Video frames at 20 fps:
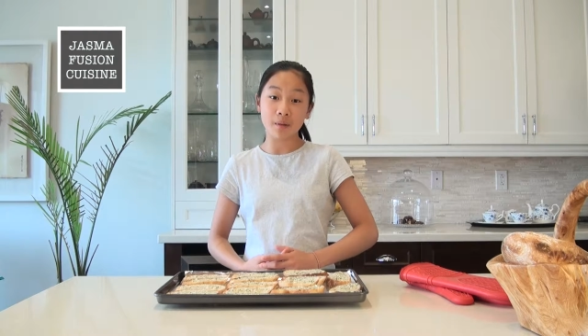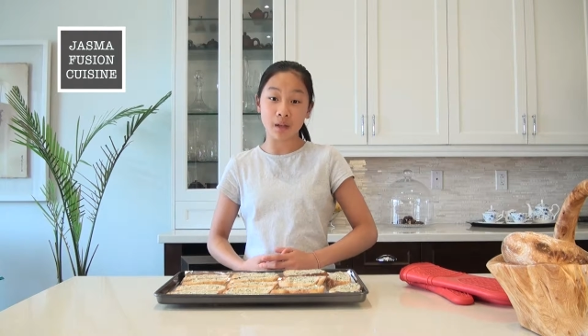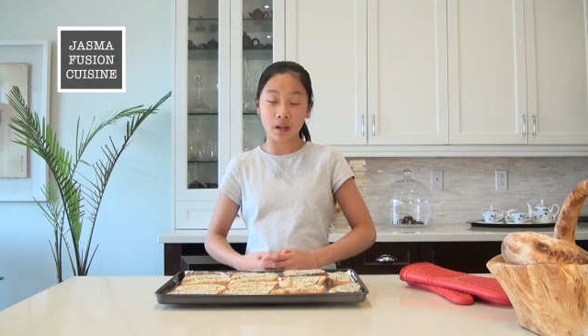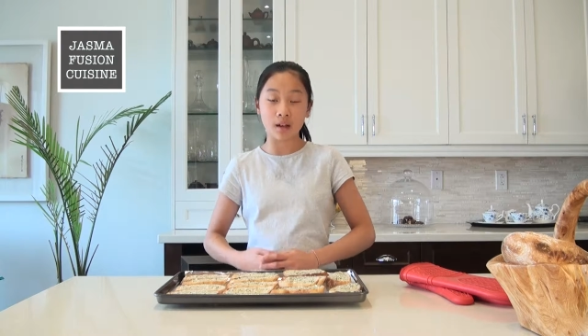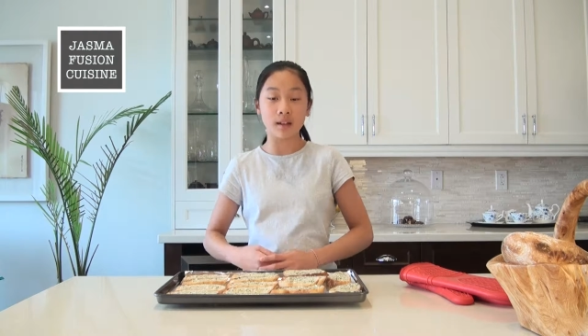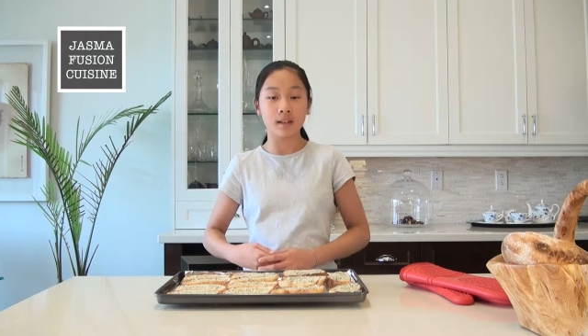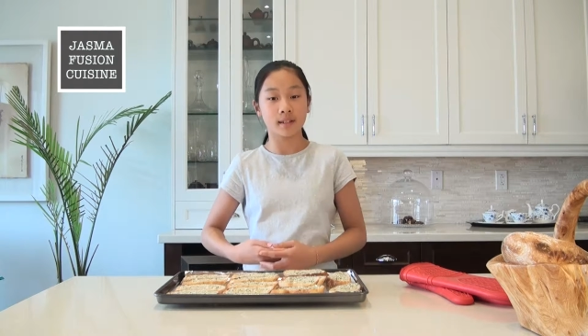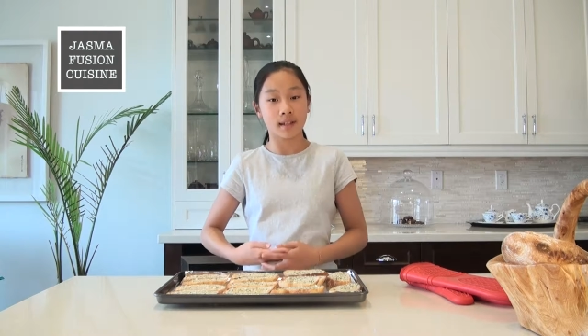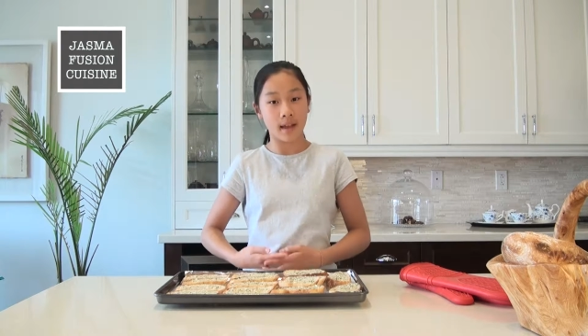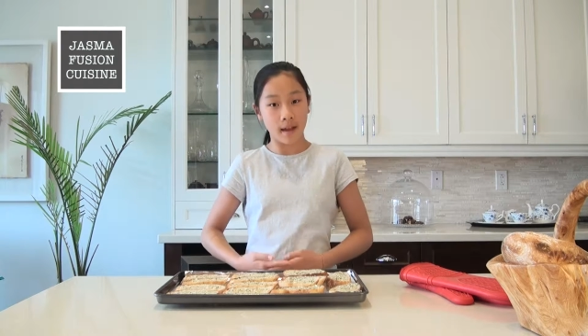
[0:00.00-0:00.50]

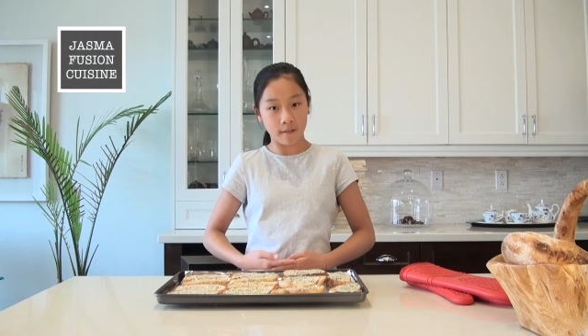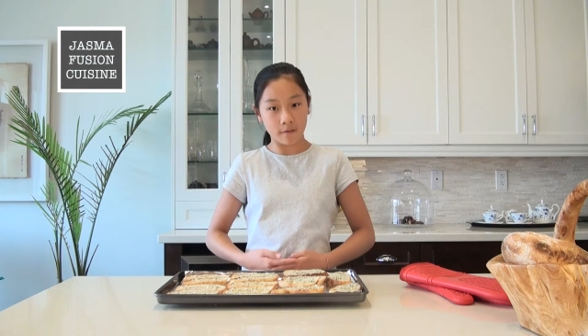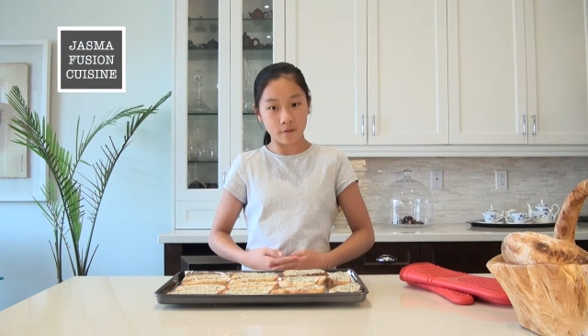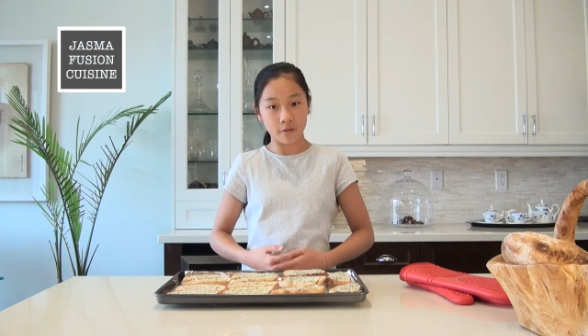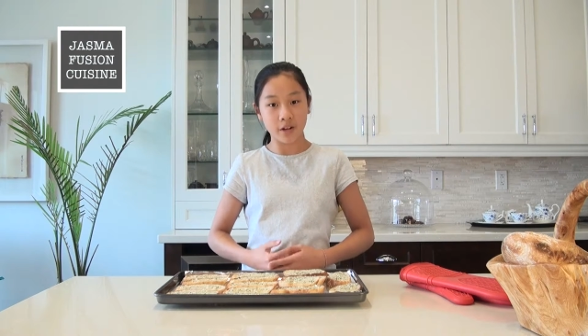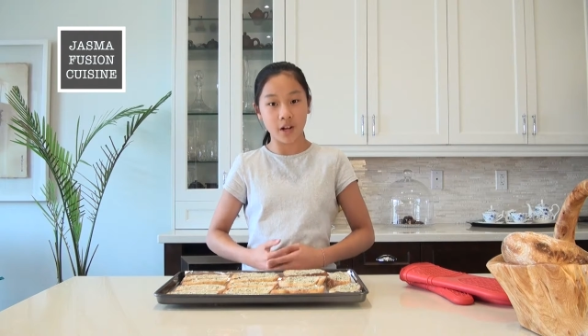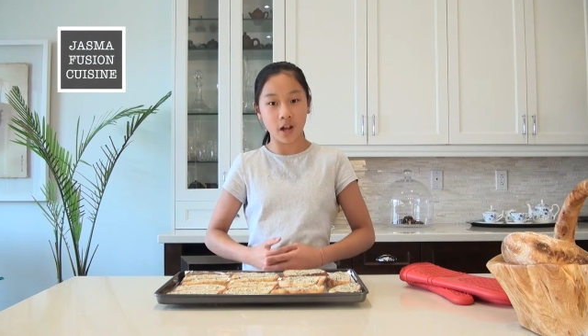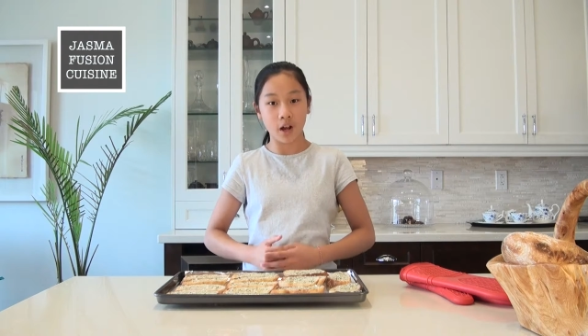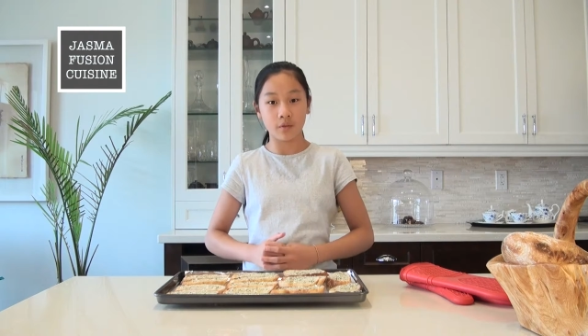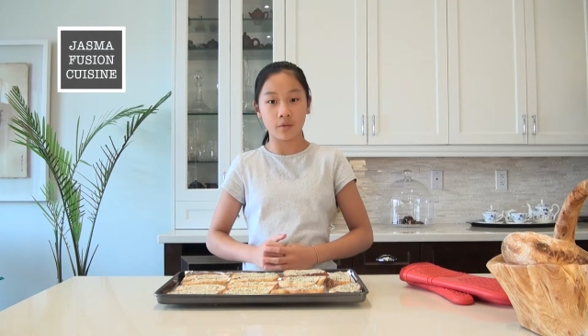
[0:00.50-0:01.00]
because
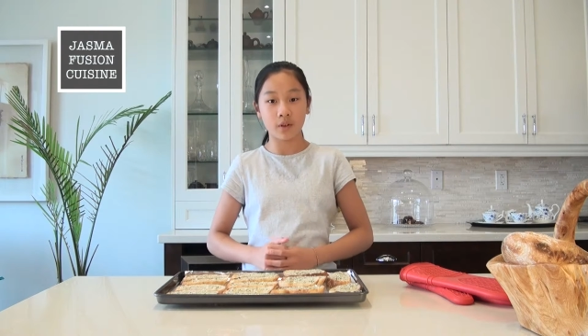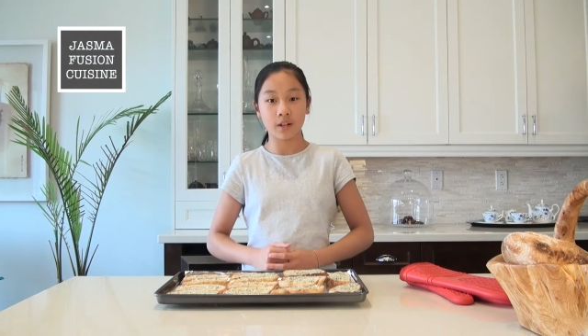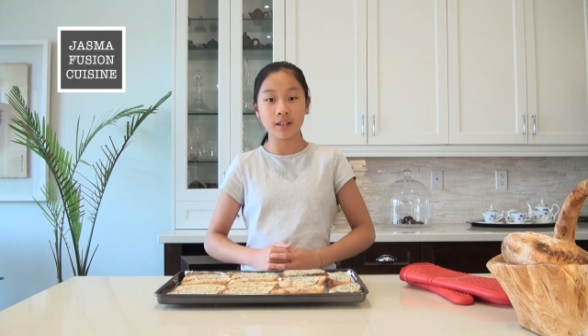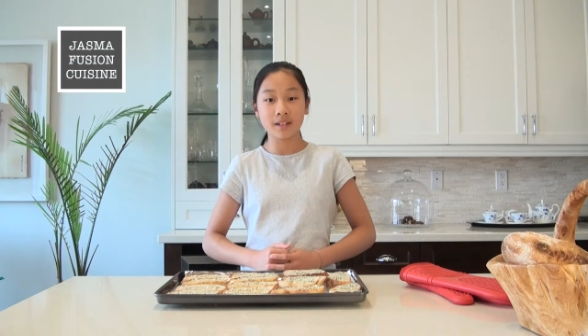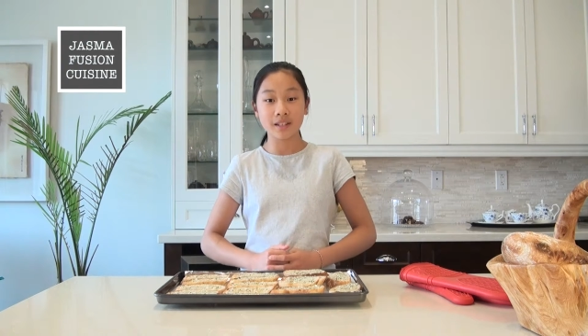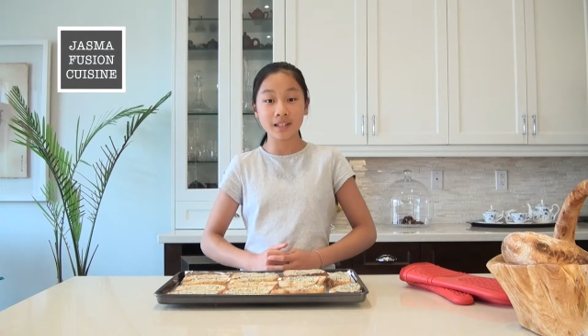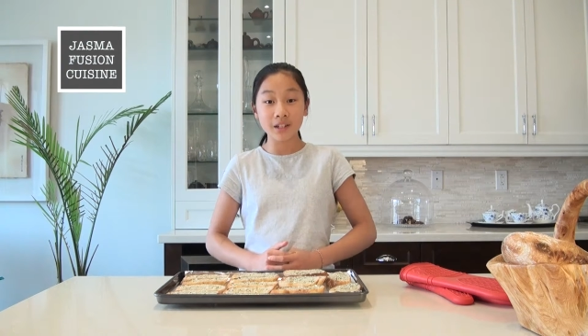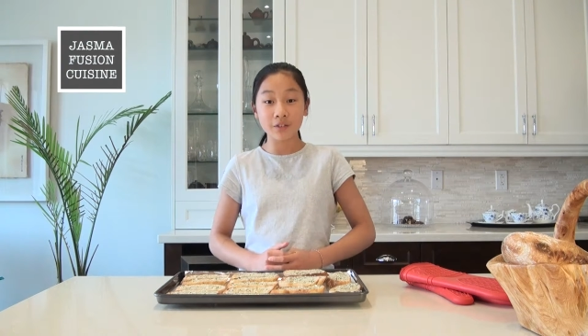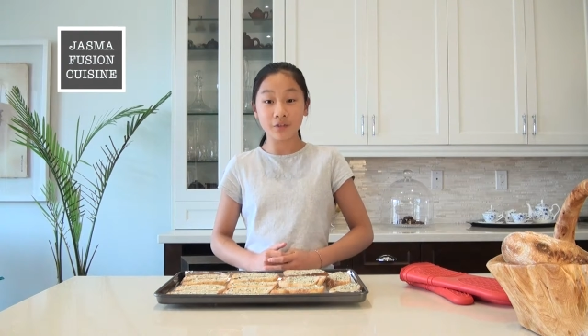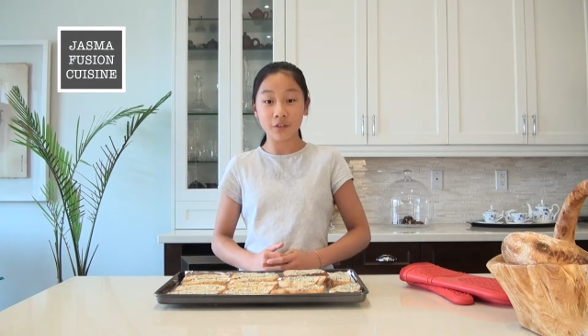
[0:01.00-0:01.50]
every oven
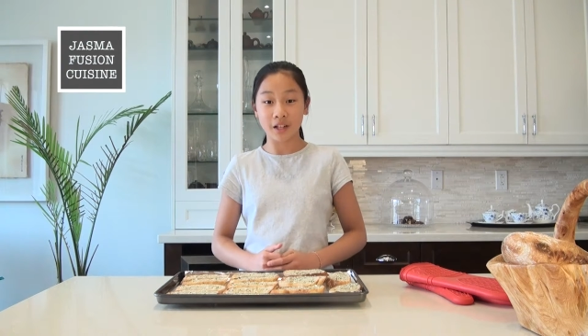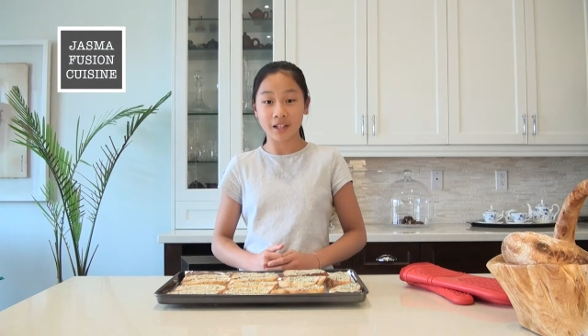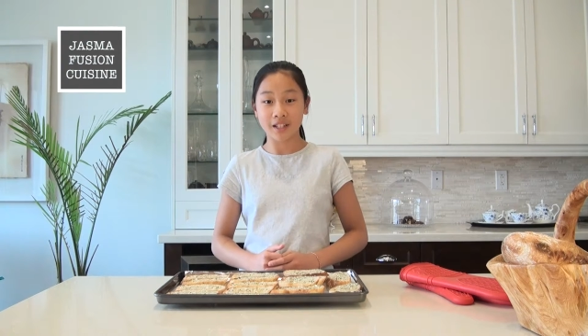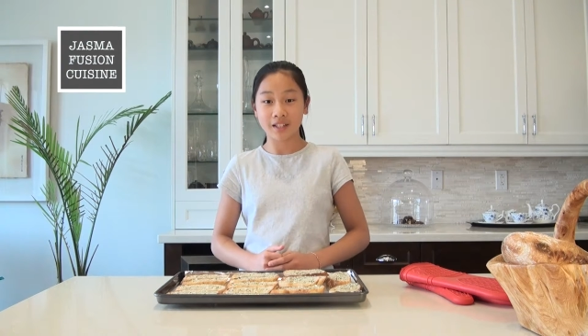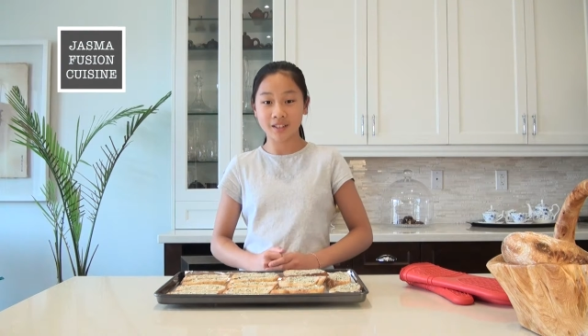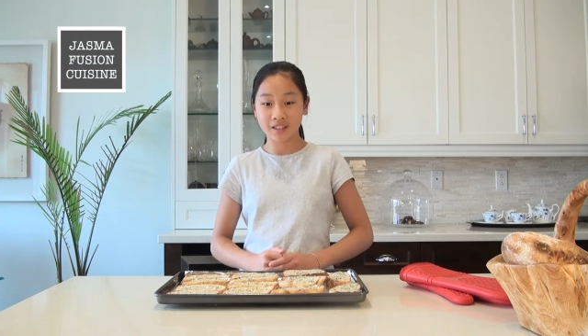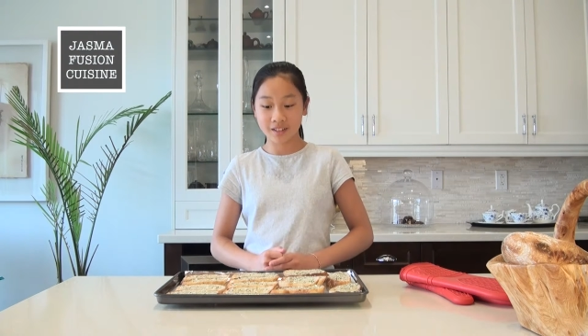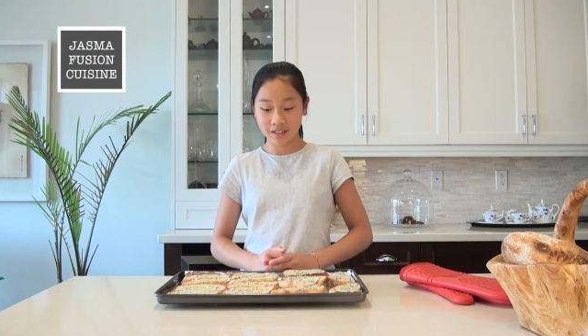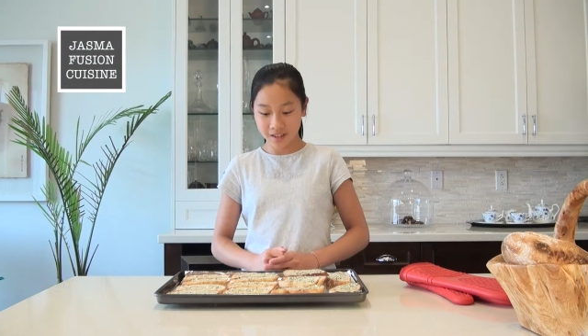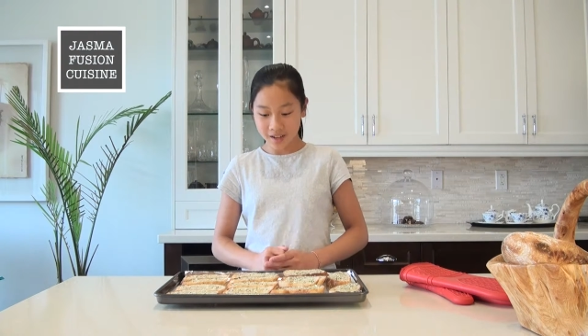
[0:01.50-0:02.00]
is
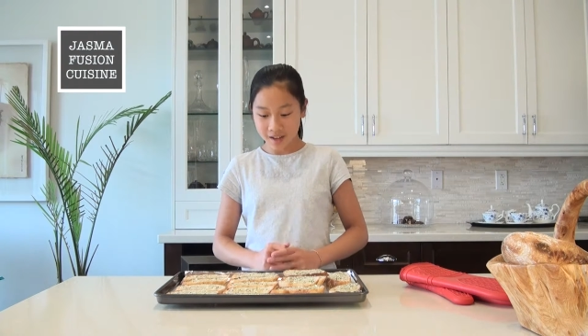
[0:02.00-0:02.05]
different.